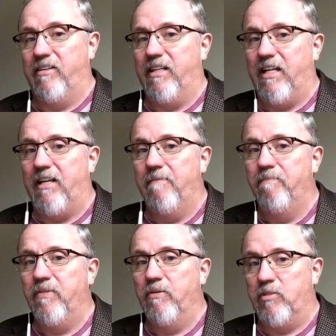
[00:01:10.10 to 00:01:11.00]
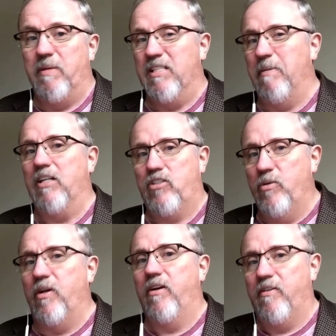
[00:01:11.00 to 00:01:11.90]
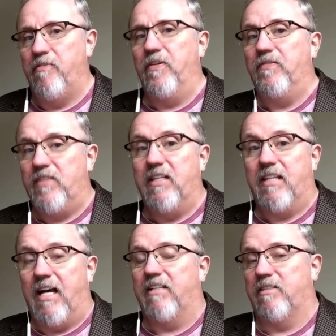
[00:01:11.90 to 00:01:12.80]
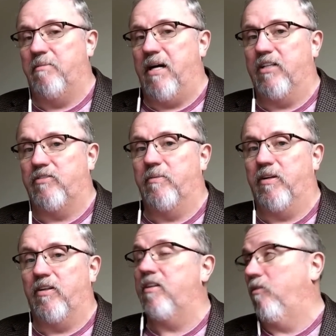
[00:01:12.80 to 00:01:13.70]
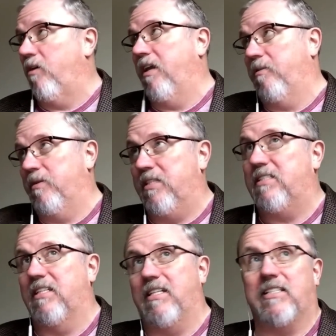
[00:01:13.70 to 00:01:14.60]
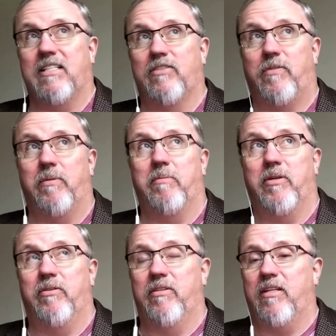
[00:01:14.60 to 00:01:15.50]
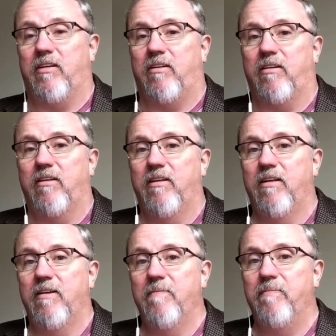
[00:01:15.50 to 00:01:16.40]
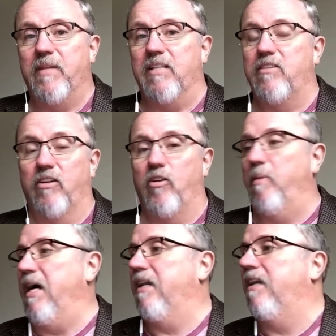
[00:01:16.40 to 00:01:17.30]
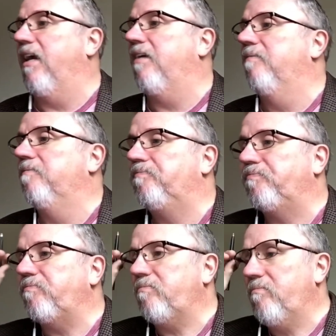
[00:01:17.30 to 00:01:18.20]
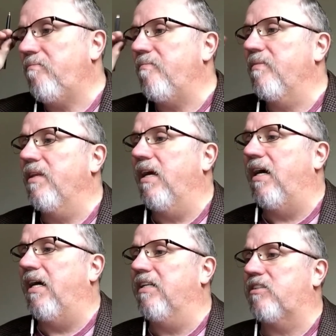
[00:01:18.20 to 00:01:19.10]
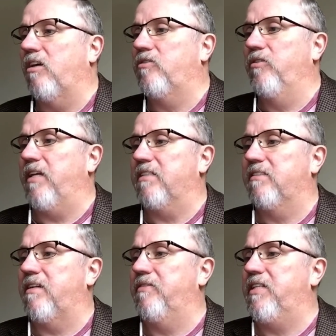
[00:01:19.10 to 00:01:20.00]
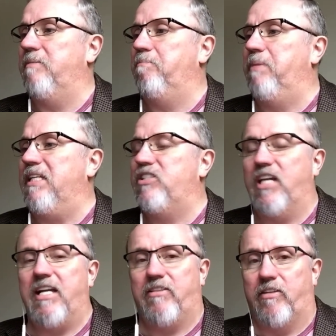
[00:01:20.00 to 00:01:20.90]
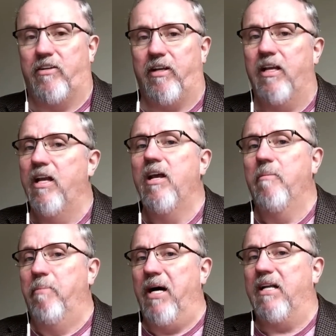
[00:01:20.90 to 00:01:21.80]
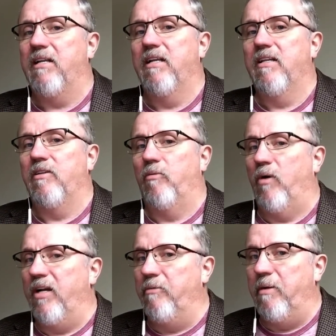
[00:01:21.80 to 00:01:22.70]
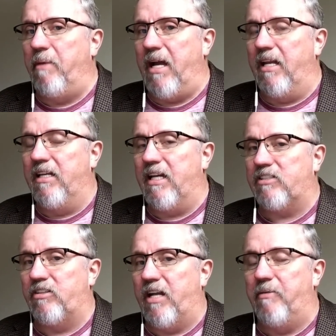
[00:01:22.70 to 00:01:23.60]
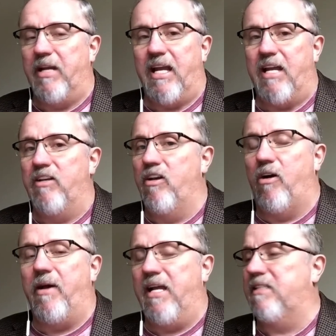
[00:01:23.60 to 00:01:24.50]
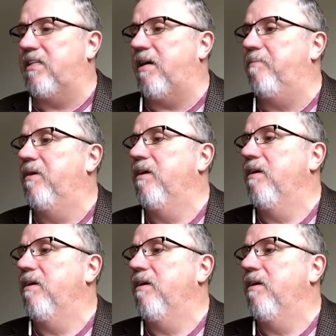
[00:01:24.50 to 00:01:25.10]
D. Which means about two hundred fifty thousand miles from the Earth. Or in other words, it's the distance from the moon to the Earth. It's going to go by today. Uh, it's called two thousand seventeen B J thirty. But the one that went by yesterday, we had no heads up.